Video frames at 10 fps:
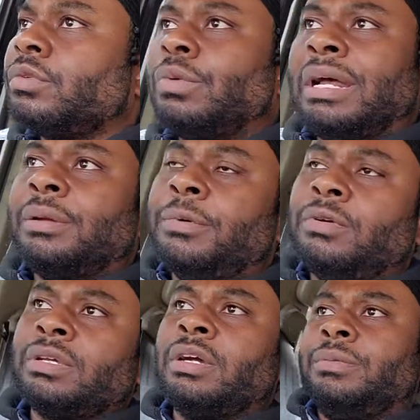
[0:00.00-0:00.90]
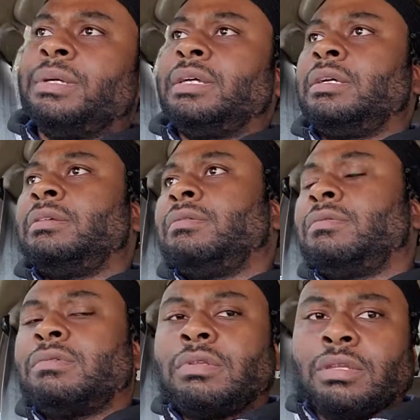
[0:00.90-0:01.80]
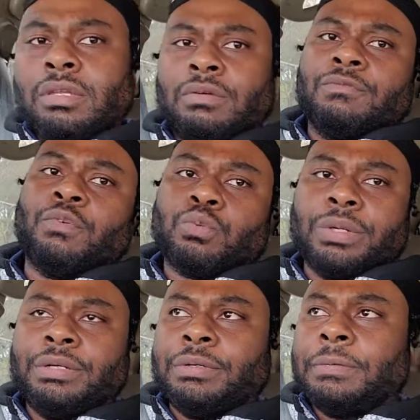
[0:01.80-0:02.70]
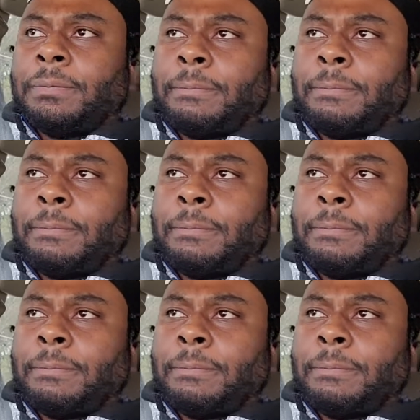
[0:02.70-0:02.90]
while I'm on the go, man. For real.